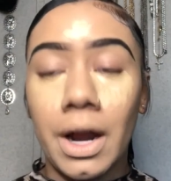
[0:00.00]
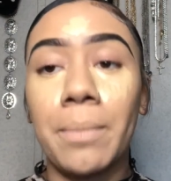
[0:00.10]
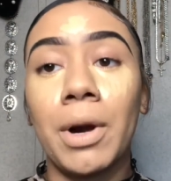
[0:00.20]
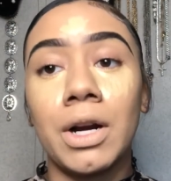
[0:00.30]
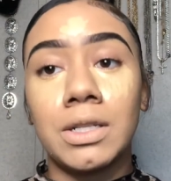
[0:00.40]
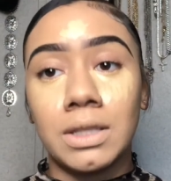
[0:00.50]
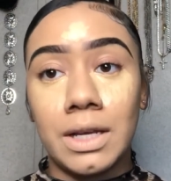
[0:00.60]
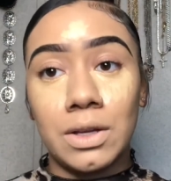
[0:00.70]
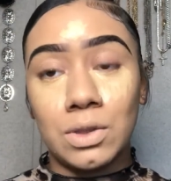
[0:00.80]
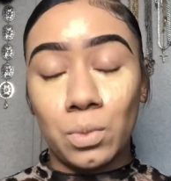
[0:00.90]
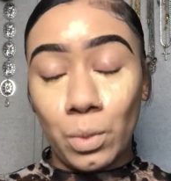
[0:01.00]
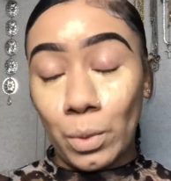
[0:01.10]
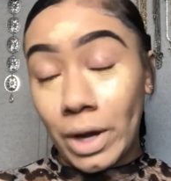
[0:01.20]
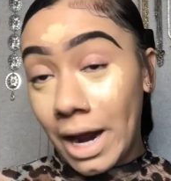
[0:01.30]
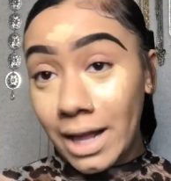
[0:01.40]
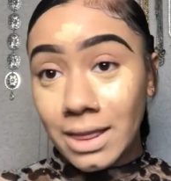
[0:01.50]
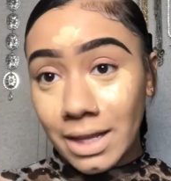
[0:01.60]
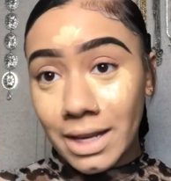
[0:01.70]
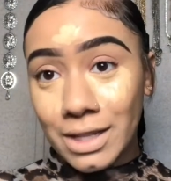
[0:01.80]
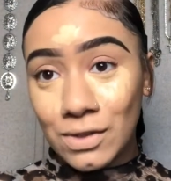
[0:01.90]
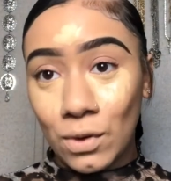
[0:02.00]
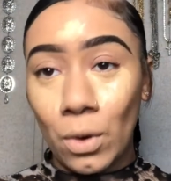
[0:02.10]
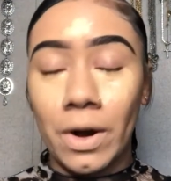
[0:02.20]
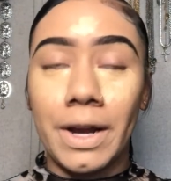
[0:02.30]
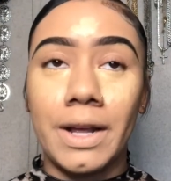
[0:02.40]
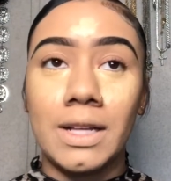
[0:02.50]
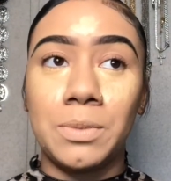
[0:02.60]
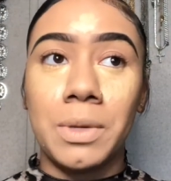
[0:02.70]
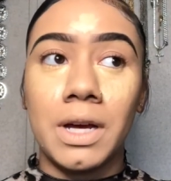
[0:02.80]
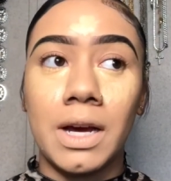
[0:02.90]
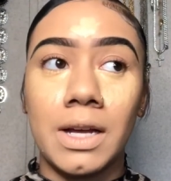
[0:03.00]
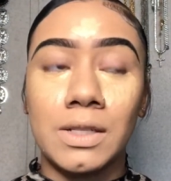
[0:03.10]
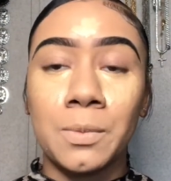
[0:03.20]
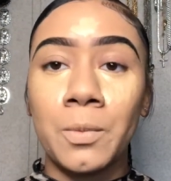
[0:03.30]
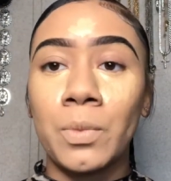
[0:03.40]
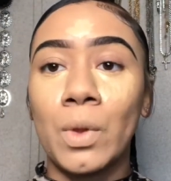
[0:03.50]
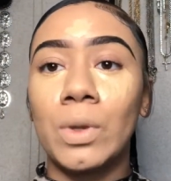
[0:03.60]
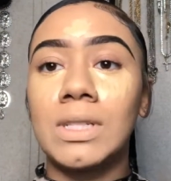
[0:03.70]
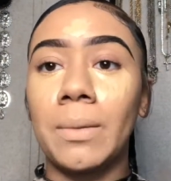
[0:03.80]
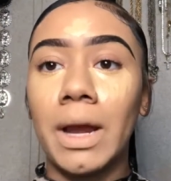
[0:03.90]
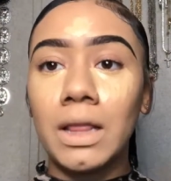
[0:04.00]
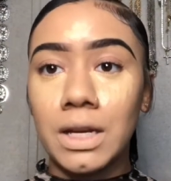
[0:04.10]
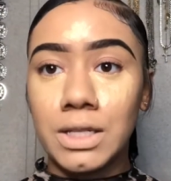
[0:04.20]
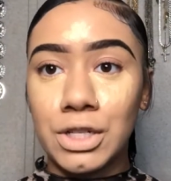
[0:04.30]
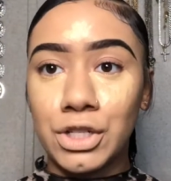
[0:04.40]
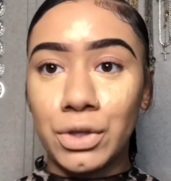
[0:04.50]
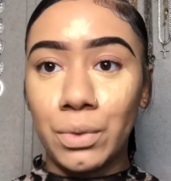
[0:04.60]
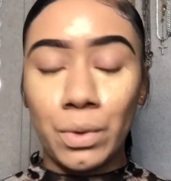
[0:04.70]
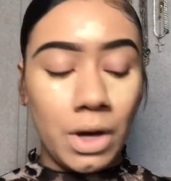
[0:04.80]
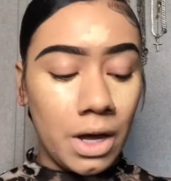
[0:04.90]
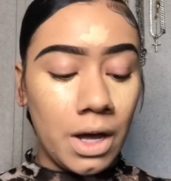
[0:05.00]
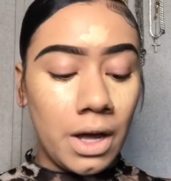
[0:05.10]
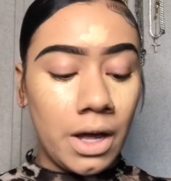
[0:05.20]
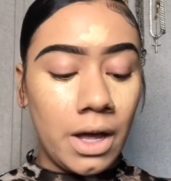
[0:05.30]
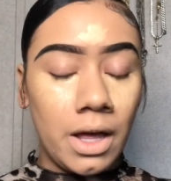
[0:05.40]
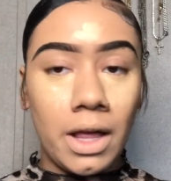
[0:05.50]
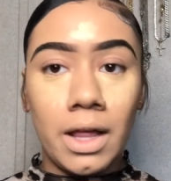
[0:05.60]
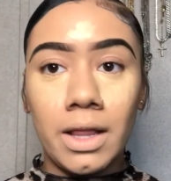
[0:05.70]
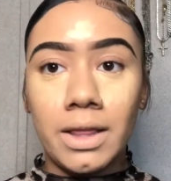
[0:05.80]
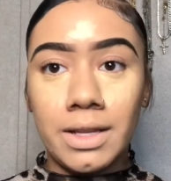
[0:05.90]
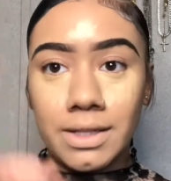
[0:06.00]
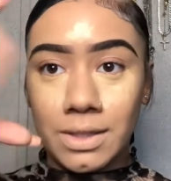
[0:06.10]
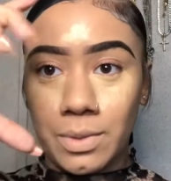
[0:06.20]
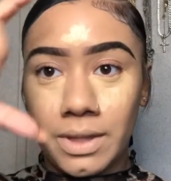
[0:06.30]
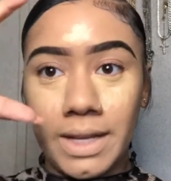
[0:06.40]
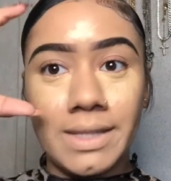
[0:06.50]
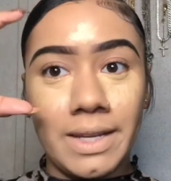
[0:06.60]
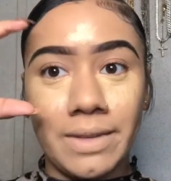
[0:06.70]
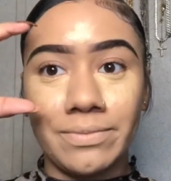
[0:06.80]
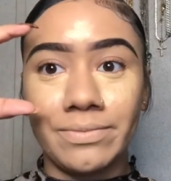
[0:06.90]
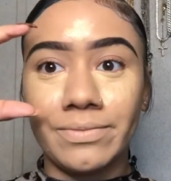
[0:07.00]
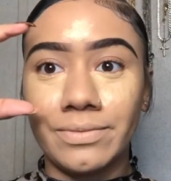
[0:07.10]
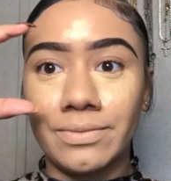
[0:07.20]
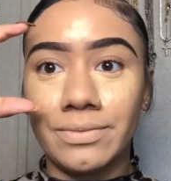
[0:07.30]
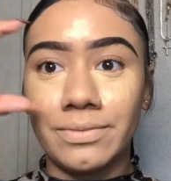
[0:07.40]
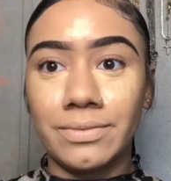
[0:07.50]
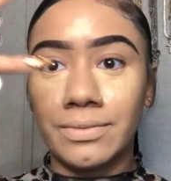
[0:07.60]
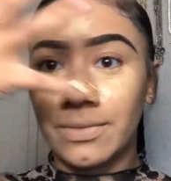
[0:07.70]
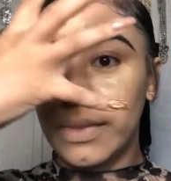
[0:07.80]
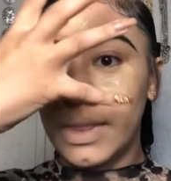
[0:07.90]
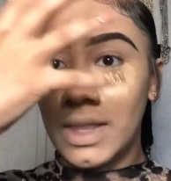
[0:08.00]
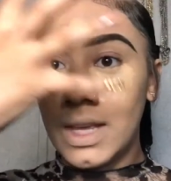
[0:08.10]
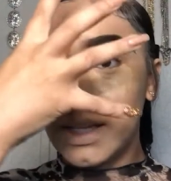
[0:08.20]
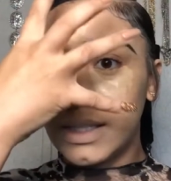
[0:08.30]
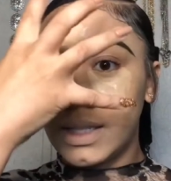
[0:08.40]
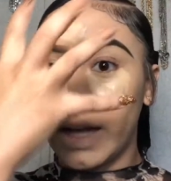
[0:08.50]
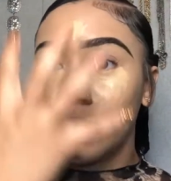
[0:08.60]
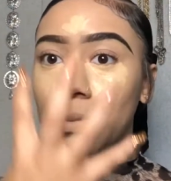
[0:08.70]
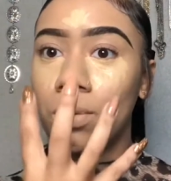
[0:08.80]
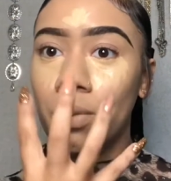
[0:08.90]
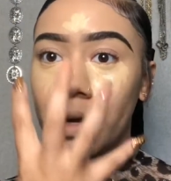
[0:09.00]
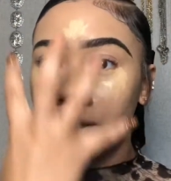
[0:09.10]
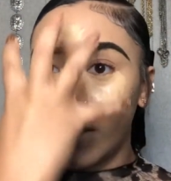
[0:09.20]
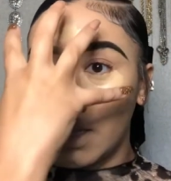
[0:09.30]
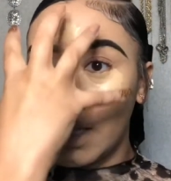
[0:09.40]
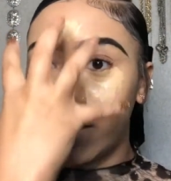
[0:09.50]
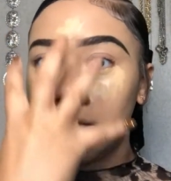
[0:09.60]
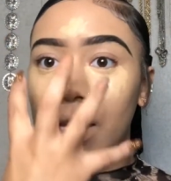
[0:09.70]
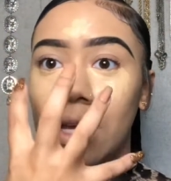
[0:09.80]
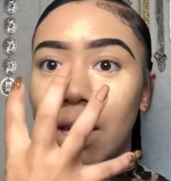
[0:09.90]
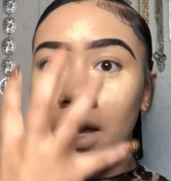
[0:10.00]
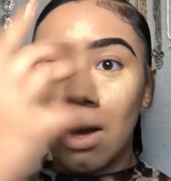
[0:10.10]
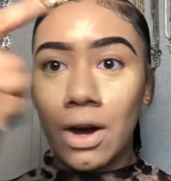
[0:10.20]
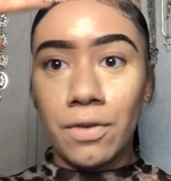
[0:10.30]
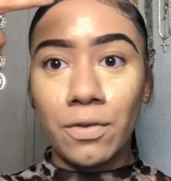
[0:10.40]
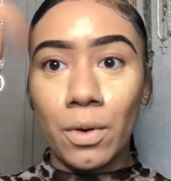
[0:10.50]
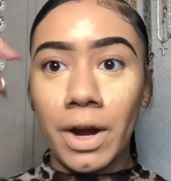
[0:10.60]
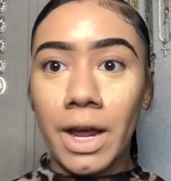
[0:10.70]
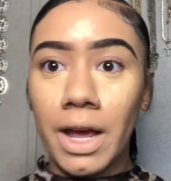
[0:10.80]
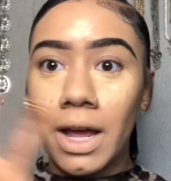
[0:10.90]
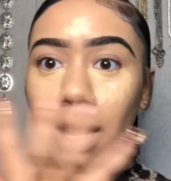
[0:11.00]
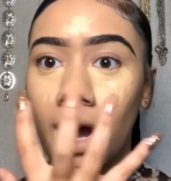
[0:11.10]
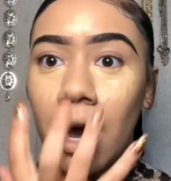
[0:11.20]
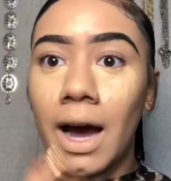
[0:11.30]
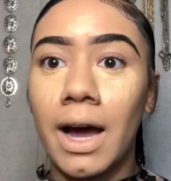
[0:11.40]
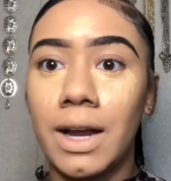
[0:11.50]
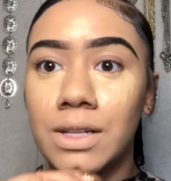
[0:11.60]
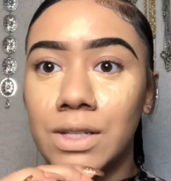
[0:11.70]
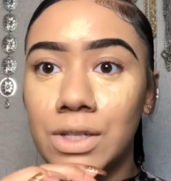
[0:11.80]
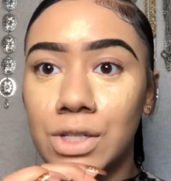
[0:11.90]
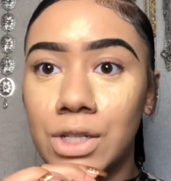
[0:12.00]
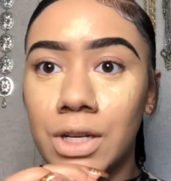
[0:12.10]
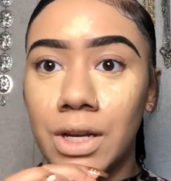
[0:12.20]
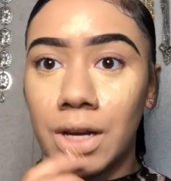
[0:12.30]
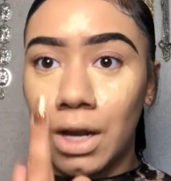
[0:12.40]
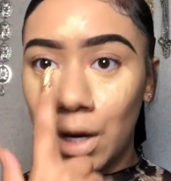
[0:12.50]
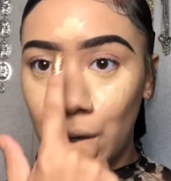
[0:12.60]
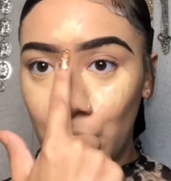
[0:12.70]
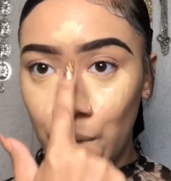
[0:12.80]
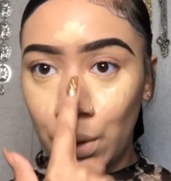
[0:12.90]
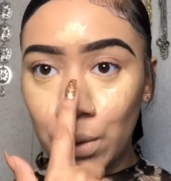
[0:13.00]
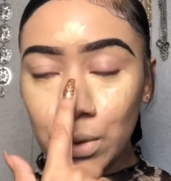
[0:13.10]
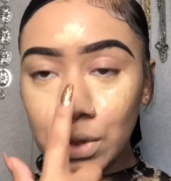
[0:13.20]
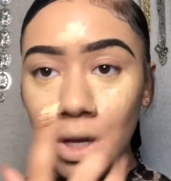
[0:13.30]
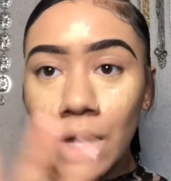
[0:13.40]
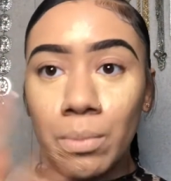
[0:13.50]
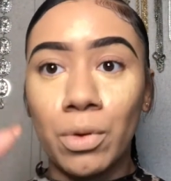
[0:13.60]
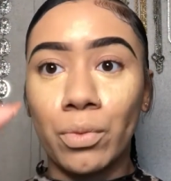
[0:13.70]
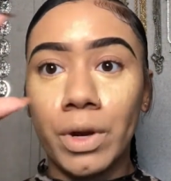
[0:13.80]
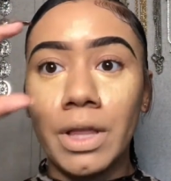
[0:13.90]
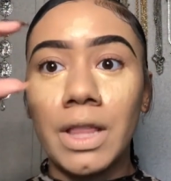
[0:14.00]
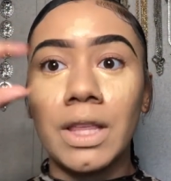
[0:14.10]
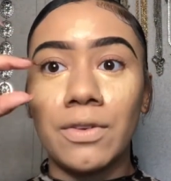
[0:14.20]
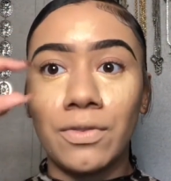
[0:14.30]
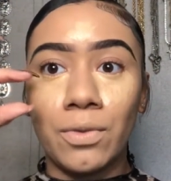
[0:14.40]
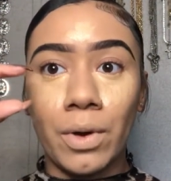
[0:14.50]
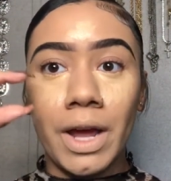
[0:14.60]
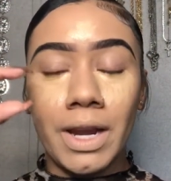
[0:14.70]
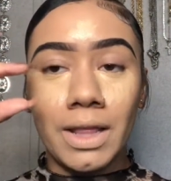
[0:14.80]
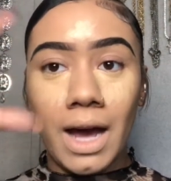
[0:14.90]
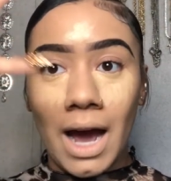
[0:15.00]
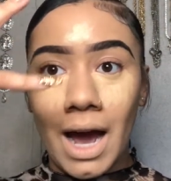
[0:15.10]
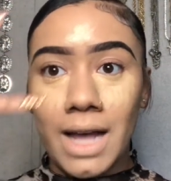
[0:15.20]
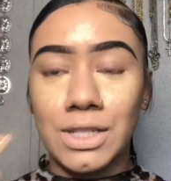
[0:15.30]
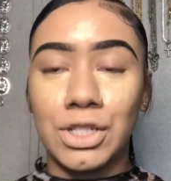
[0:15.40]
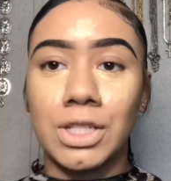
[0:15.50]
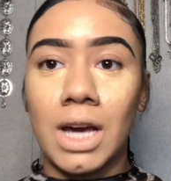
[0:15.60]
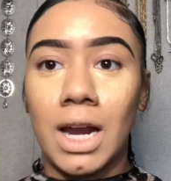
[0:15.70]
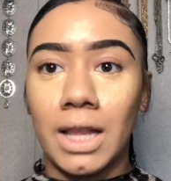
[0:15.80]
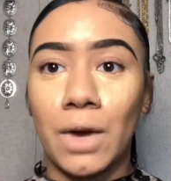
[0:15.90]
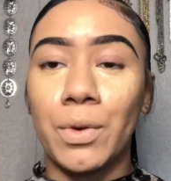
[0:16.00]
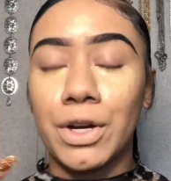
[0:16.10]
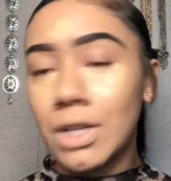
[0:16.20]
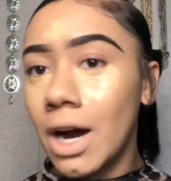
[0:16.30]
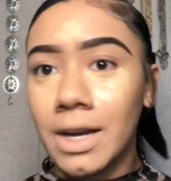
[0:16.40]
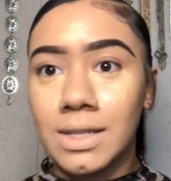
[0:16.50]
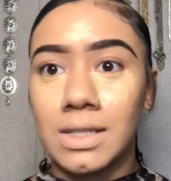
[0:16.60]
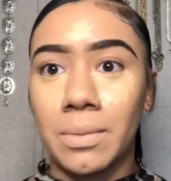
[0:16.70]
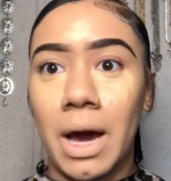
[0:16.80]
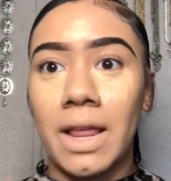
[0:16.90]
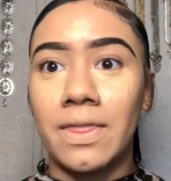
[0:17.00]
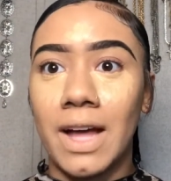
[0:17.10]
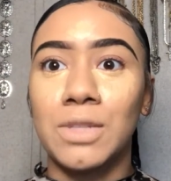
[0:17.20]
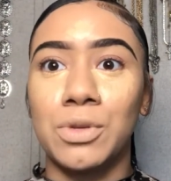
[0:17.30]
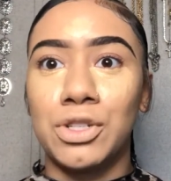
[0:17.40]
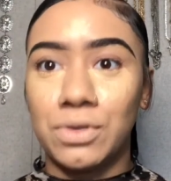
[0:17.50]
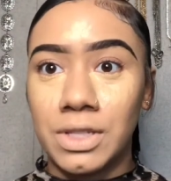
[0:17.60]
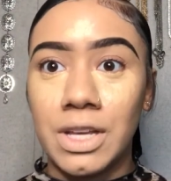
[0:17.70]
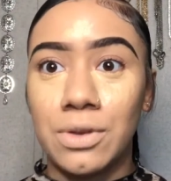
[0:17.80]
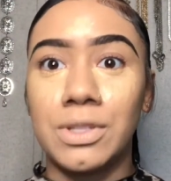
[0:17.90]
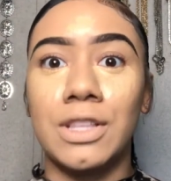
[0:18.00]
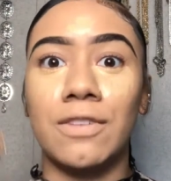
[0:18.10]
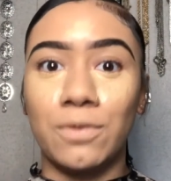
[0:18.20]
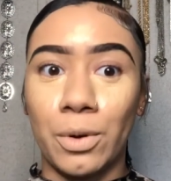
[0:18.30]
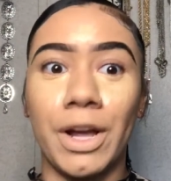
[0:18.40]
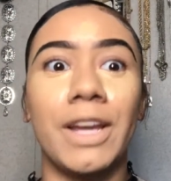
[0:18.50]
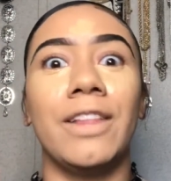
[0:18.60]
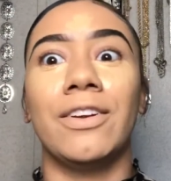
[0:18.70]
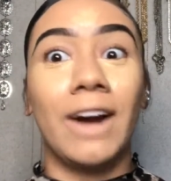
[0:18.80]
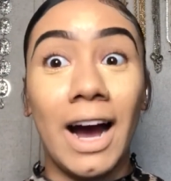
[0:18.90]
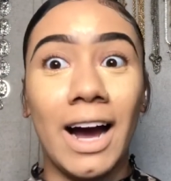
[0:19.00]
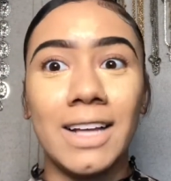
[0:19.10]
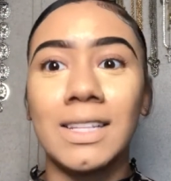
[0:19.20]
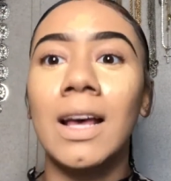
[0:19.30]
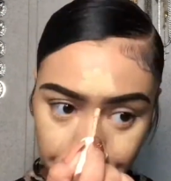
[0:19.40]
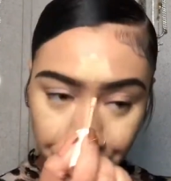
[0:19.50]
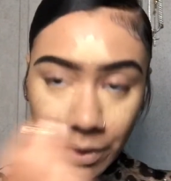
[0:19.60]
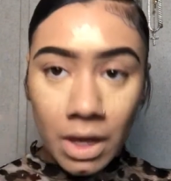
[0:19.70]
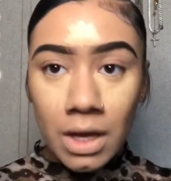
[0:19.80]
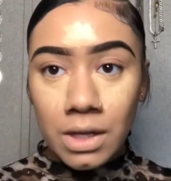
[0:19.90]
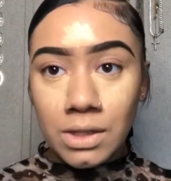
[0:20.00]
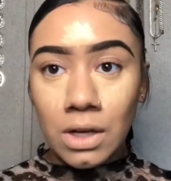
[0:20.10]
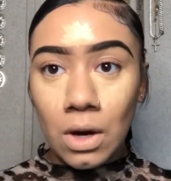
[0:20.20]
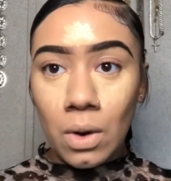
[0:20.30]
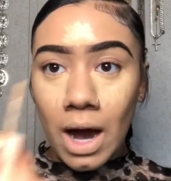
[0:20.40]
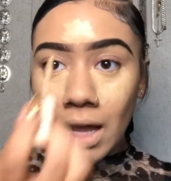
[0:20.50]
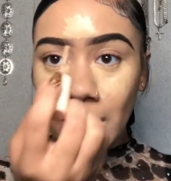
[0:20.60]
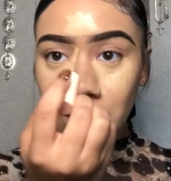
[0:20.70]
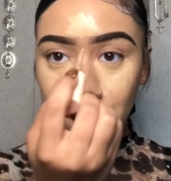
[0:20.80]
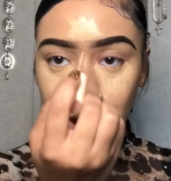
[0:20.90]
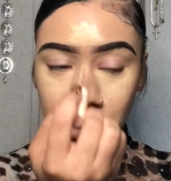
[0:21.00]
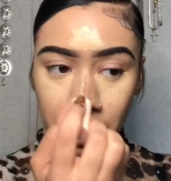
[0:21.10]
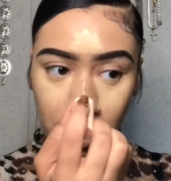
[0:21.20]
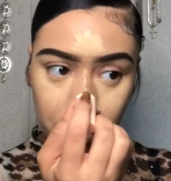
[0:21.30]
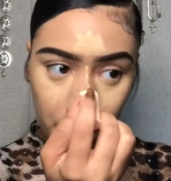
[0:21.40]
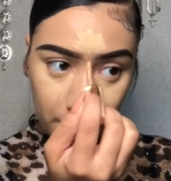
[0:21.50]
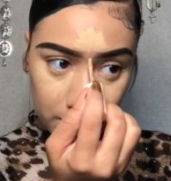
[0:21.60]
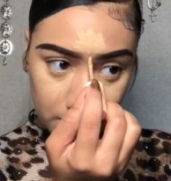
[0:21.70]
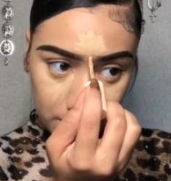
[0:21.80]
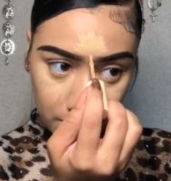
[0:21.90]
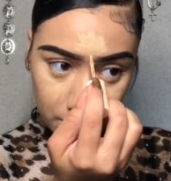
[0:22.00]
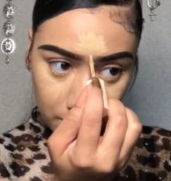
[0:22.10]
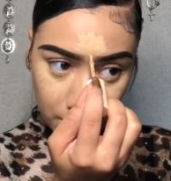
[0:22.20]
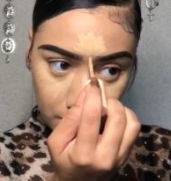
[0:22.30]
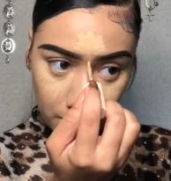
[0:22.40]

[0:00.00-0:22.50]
personally, is what I think it's for, is because when somebody looks at you, this is what they see. This, like the points that they see, forehead, eyes, chin, nose, but really the forehead and the eyes is just kind of like when you're talking to somebody, that's what you see. You see their forehead and their eyes. So I like to just take my concealer